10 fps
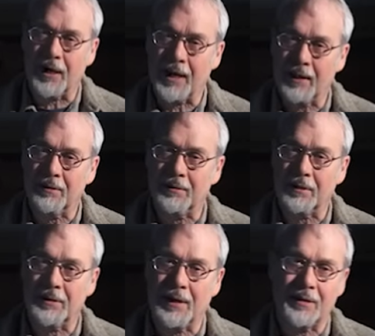I had
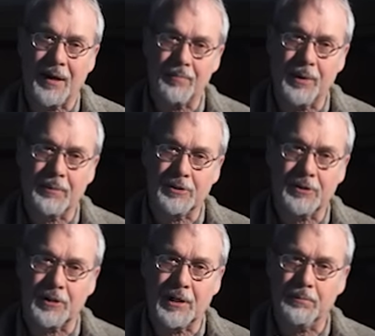at that time
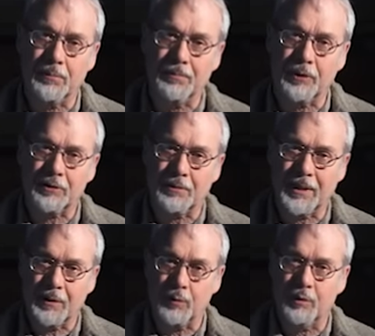published a couple books
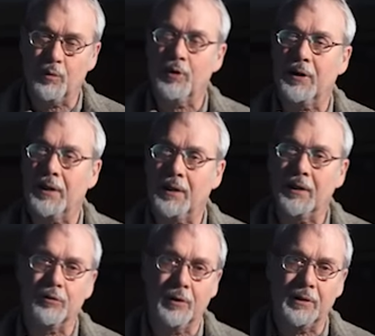about woodworking
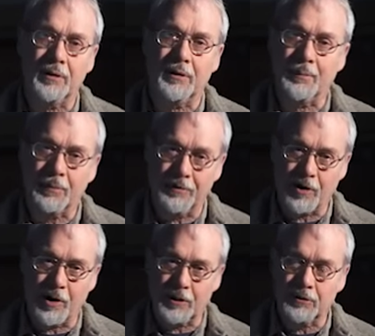and written a number of
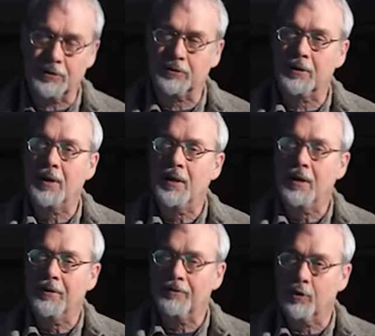articles
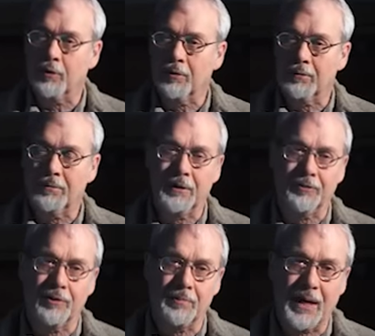for
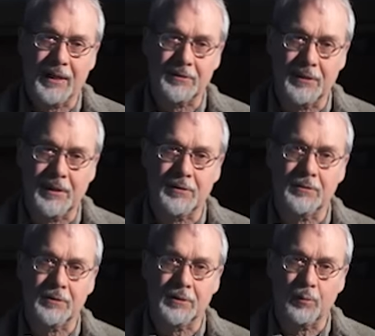different magazines,
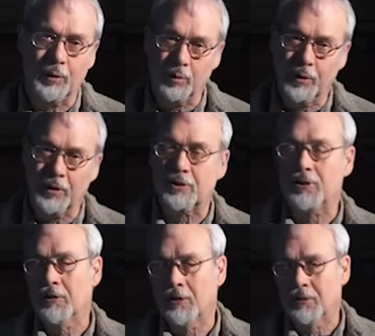Woodworker's
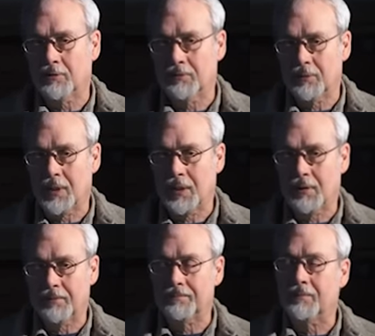
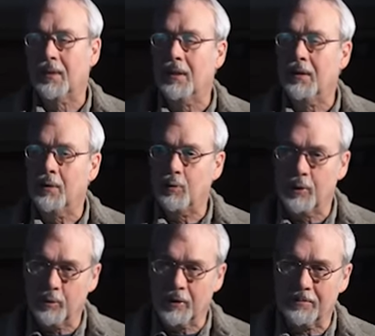Journal,
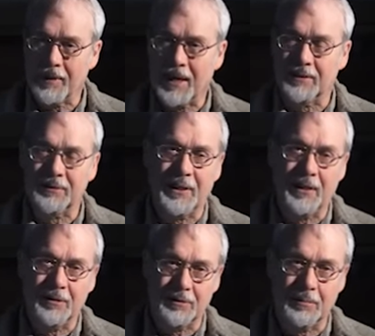Woodwork Magazine,
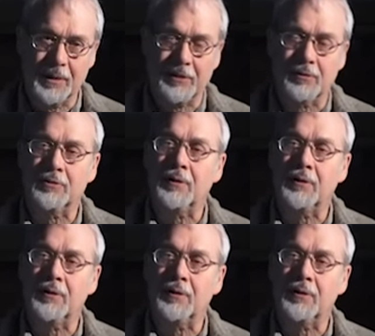and some others.